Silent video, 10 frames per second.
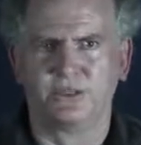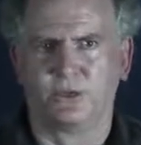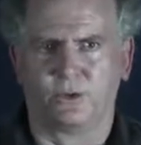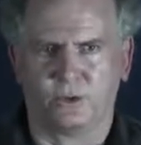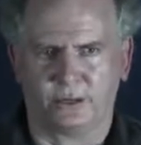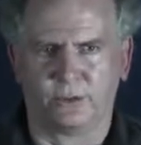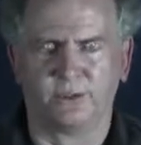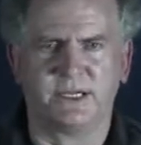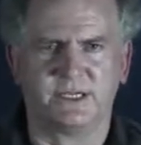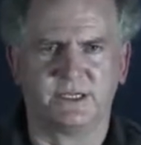so Euler
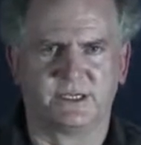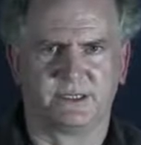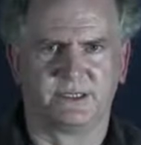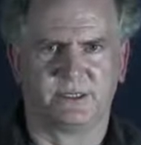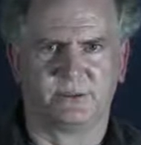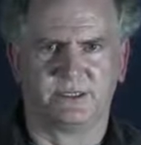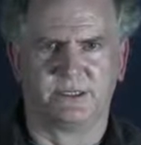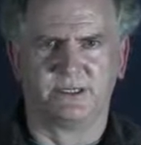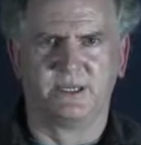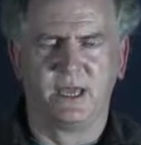rotation se
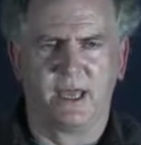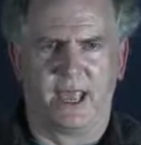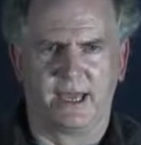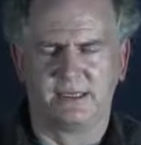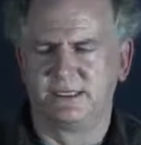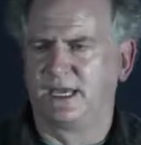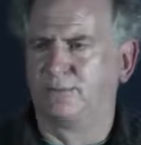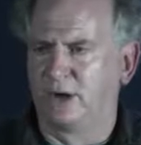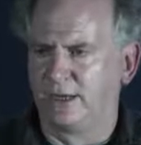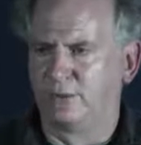sequences and
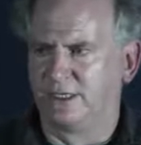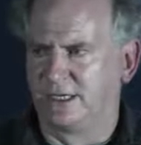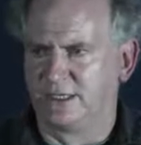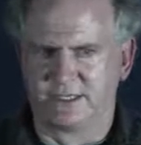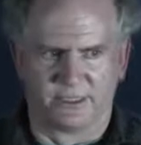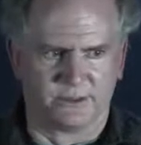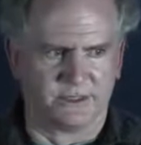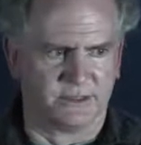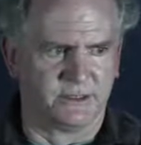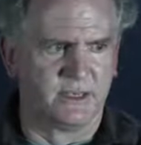Tait-Bryan rotation
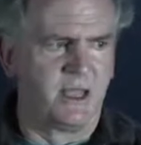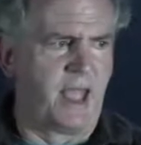sequences,